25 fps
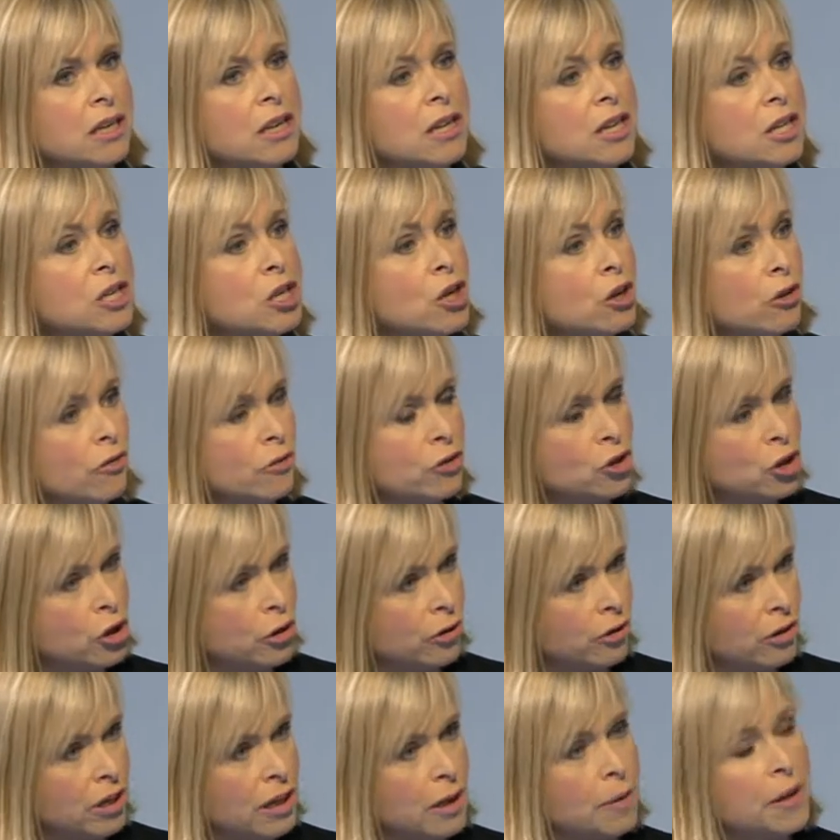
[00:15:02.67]
It's a bit of
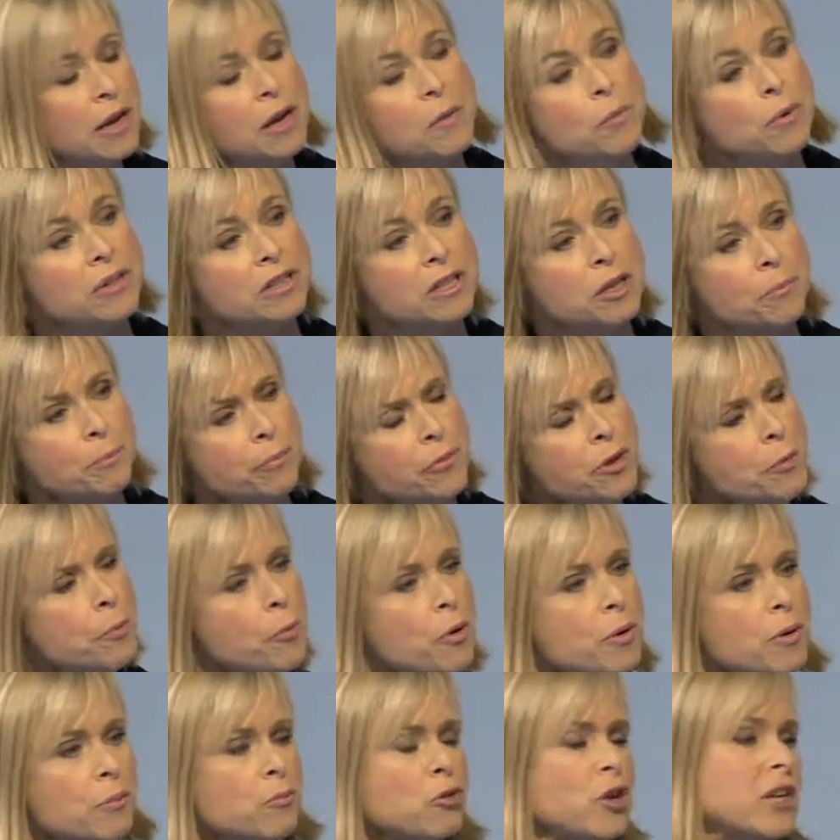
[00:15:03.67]
both. well, the, the
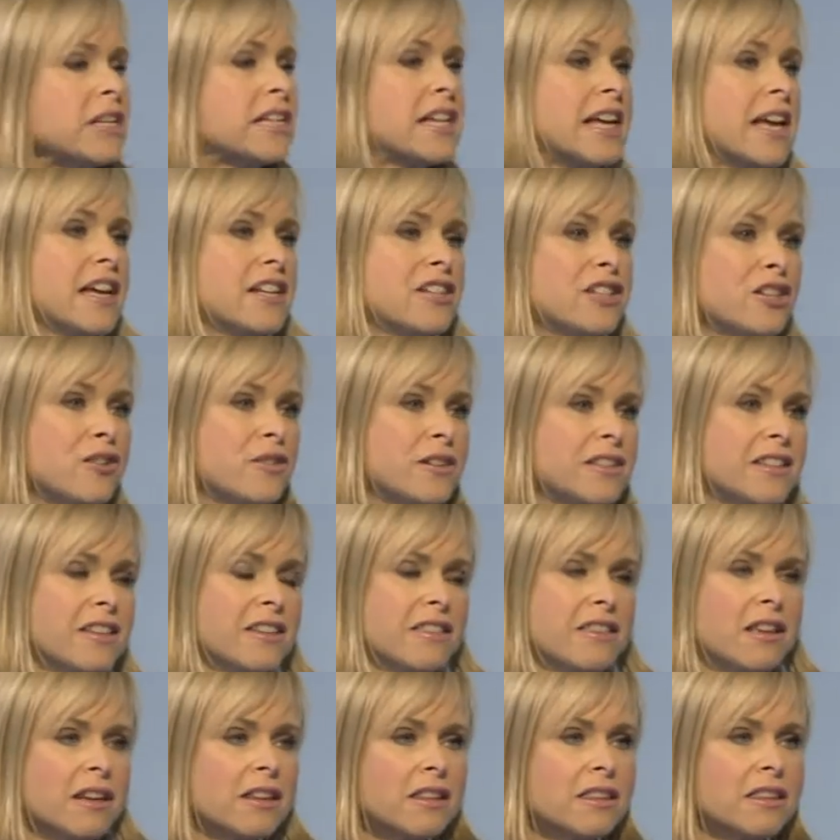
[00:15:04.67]
point I'm trying to get to is
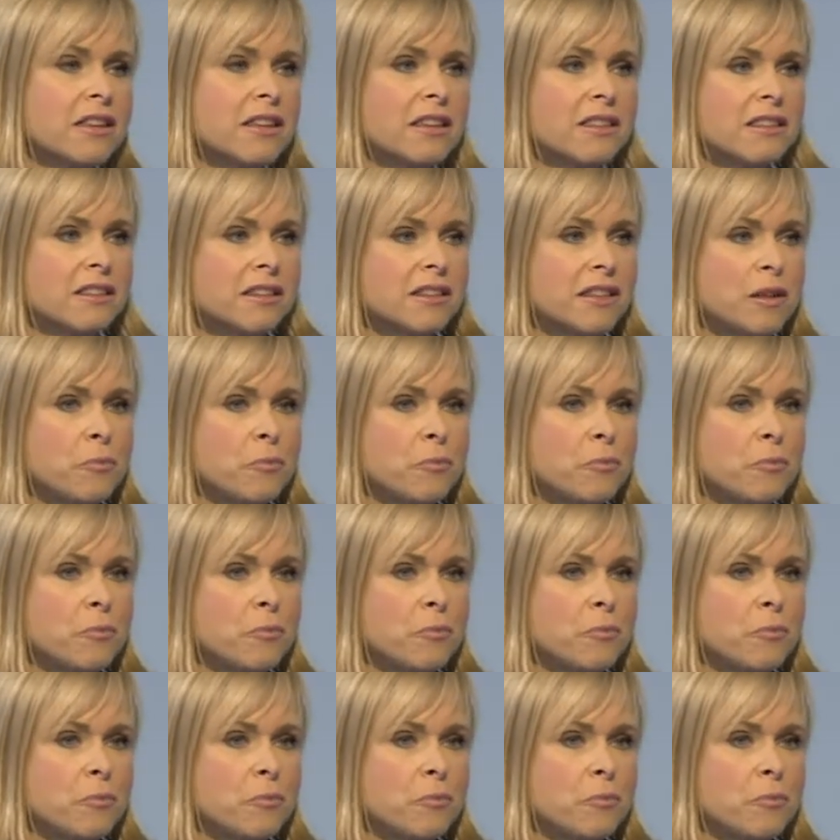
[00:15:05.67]
that the, the,